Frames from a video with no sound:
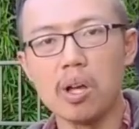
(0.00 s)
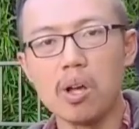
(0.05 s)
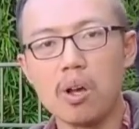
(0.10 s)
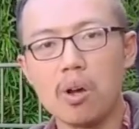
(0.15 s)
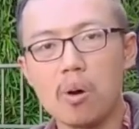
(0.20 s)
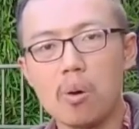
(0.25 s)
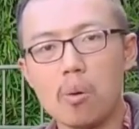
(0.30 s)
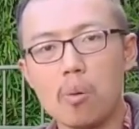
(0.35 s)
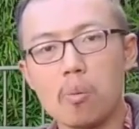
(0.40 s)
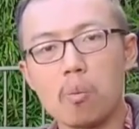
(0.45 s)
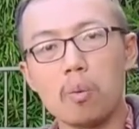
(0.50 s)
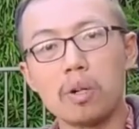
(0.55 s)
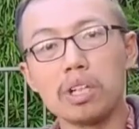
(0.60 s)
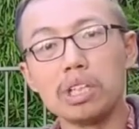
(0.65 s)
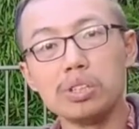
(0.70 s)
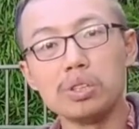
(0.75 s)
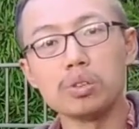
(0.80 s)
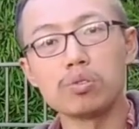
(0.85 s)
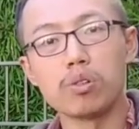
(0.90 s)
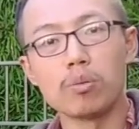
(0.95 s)
what you do
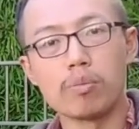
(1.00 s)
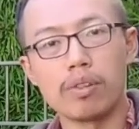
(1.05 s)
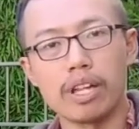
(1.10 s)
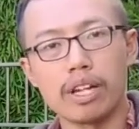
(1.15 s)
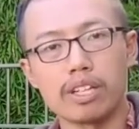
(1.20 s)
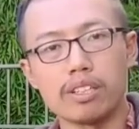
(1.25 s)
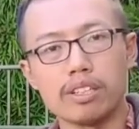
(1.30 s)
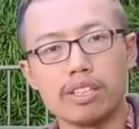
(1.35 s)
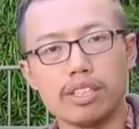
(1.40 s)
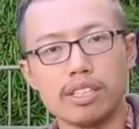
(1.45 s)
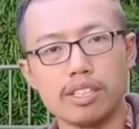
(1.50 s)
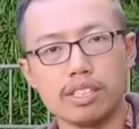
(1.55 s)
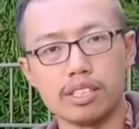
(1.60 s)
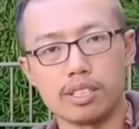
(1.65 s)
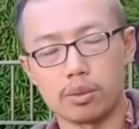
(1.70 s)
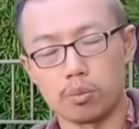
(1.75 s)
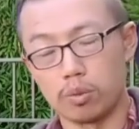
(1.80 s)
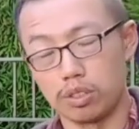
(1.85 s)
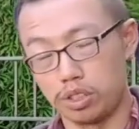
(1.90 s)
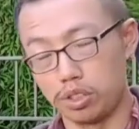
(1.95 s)
from there is, once
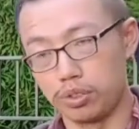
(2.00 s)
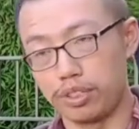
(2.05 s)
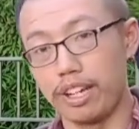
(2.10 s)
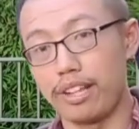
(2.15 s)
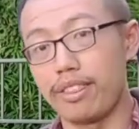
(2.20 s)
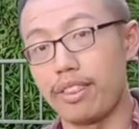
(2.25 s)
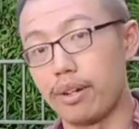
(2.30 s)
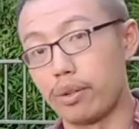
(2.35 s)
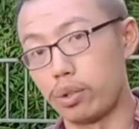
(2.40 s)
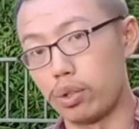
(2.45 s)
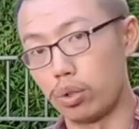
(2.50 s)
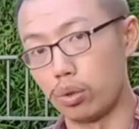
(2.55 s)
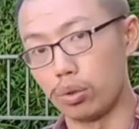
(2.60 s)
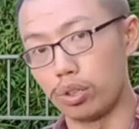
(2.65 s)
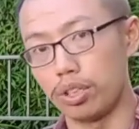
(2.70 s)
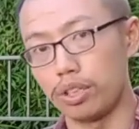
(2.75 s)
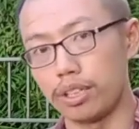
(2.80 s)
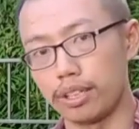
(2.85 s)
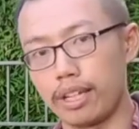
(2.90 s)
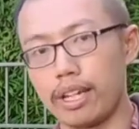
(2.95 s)
you get there early,
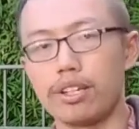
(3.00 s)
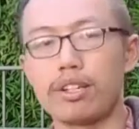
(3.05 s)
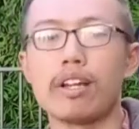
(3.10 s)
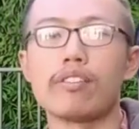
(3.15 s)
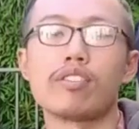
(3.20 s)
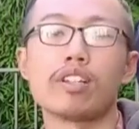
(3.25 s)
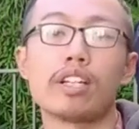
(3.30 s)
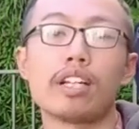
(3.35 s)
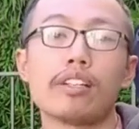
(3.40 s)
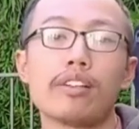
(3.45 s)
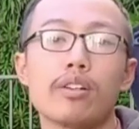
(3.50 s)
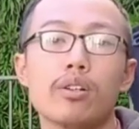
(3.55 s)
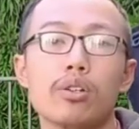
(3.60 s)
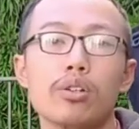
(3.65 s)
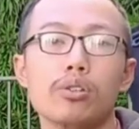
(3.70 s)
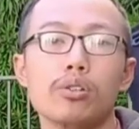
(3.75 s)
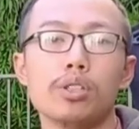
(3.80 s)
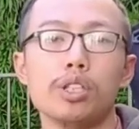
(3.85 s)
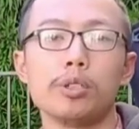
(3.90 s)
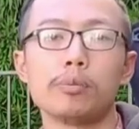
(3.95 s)
again, you have to get there early,
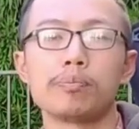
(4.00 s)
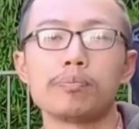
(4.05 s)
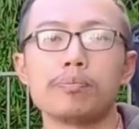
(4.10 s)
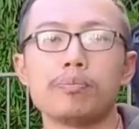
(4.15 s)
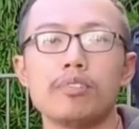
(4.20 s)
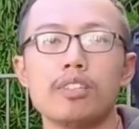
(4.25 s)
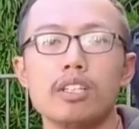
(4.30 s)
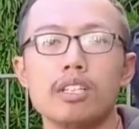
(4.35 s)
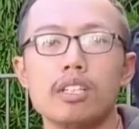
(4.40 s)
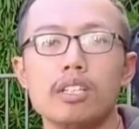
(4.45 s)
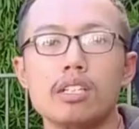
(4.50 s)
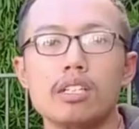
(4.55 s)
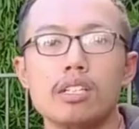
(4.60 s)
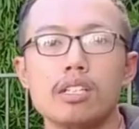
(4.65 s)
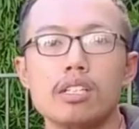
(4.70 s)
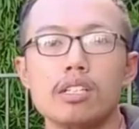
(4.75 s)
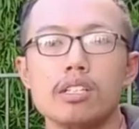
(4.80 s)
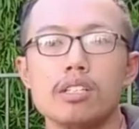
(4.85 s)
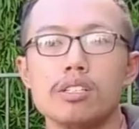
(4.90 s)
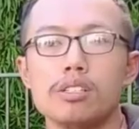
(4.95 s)

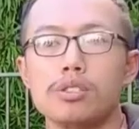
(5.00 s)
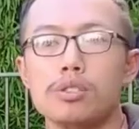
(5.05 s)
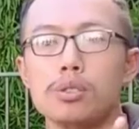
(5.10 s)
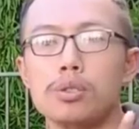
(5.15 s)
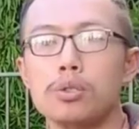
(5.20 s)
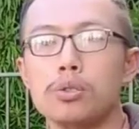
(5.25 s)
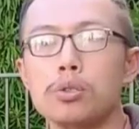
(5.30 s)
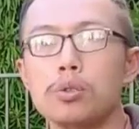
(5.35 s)
is you